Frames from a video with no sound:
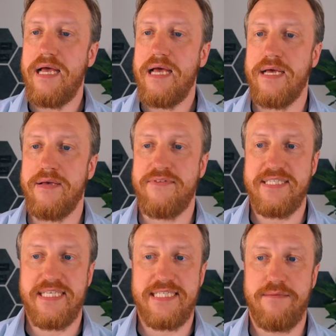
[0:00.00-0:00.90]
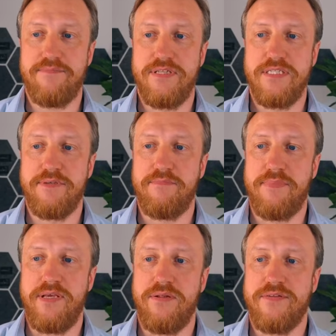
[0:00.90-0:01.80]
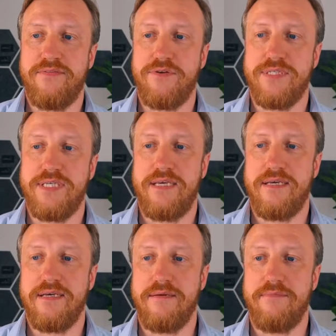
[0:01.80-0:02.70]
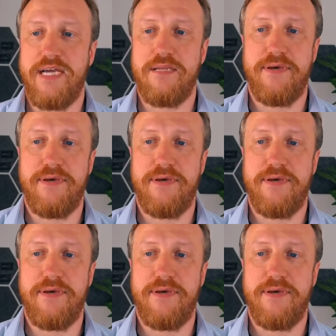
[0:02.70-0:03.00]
This example's been built using byte pair